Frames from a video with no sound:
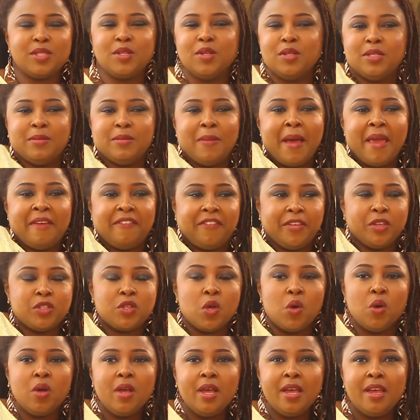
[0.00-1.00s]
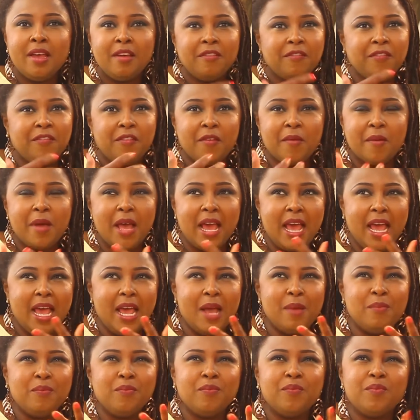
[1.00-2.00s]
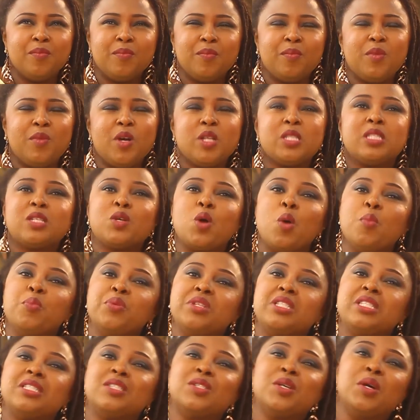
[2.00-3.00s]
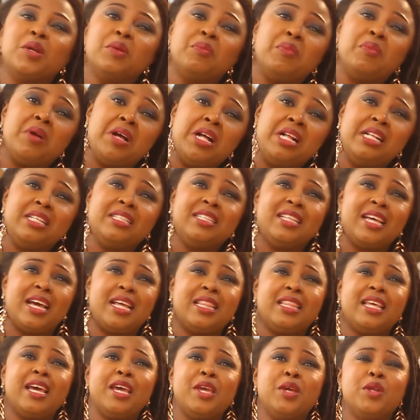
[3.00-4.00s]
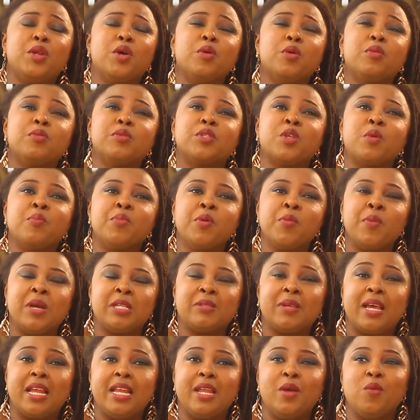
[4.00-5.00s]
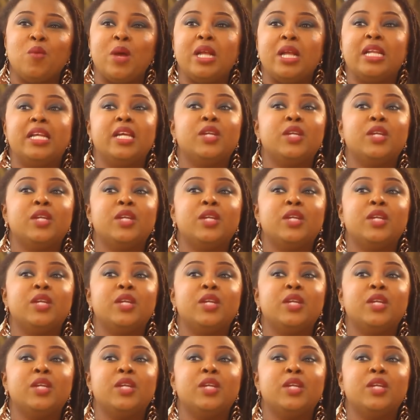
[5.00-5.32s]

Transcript: eh. knows my feel. So, for, um, but competition, well, they're there, you know, some people, especially when they